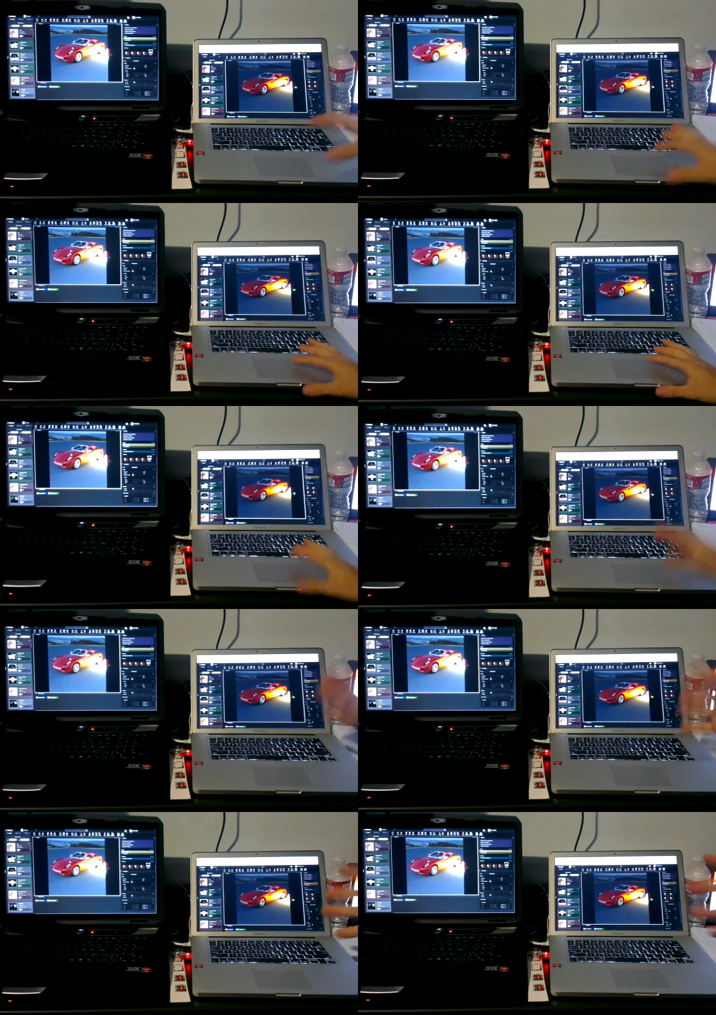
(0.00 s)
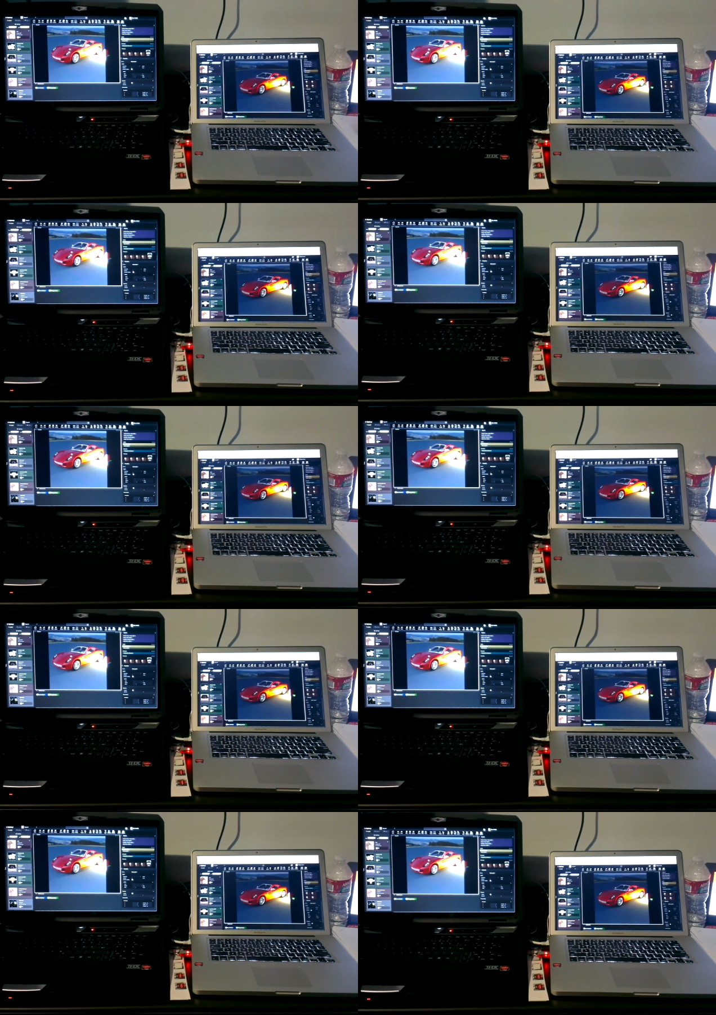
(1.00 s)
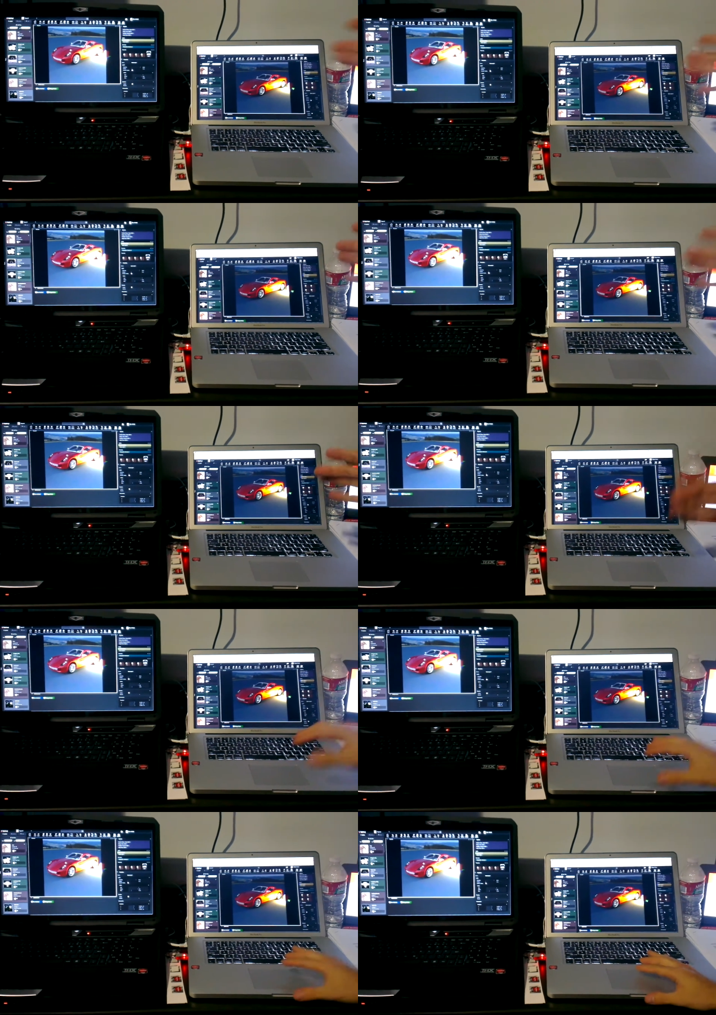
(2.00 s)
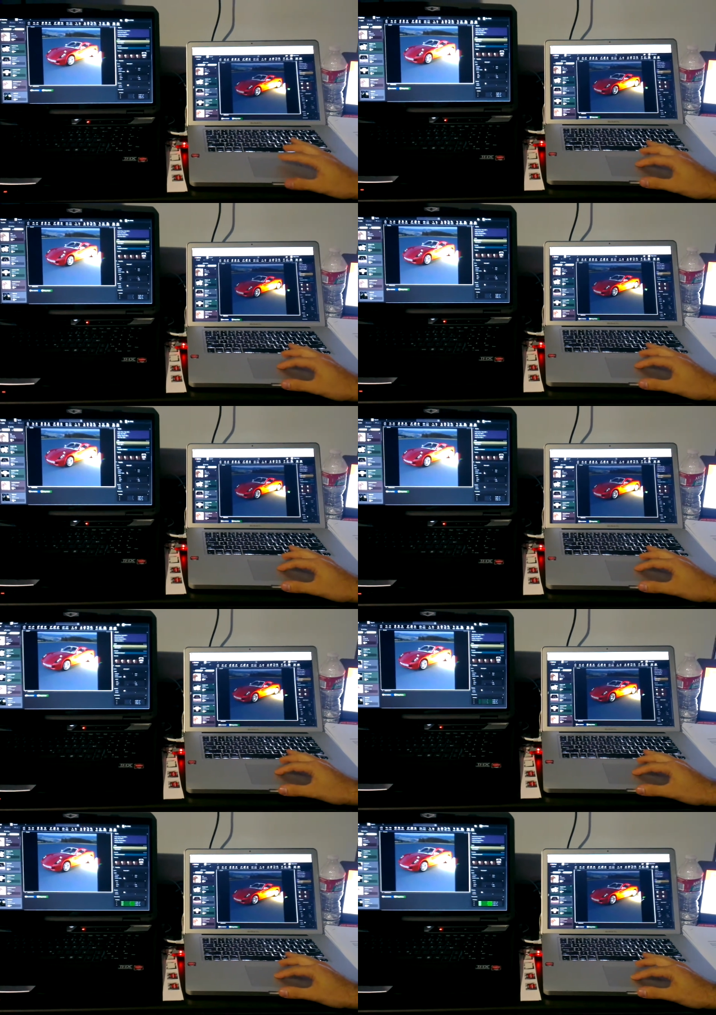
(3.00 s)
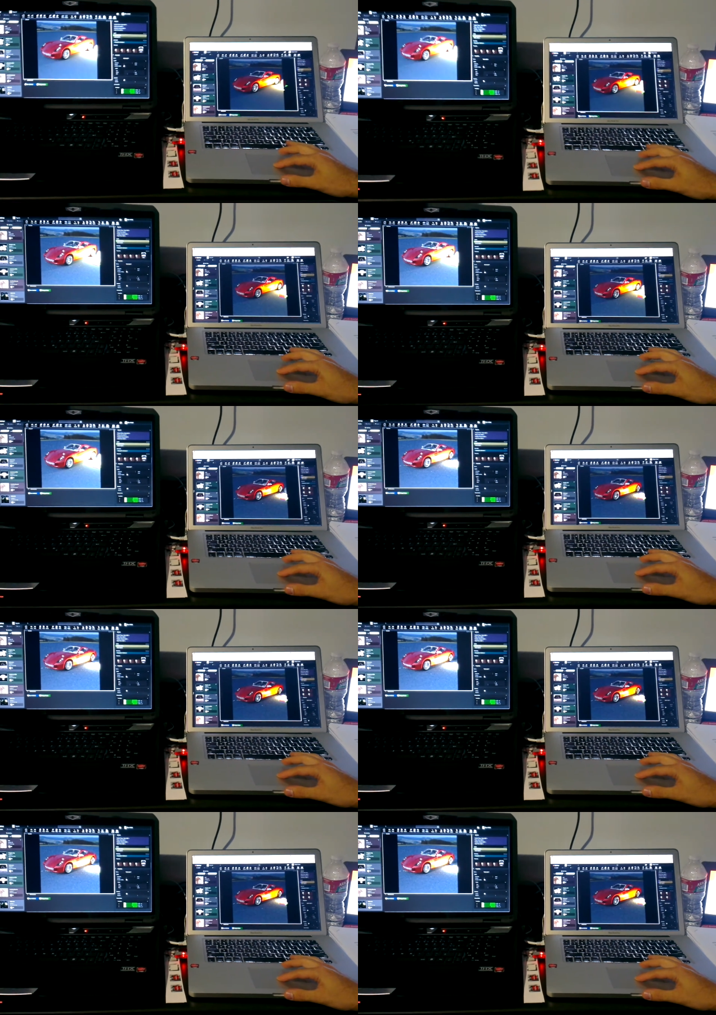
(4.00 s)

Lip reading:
[unreadable: no face in view]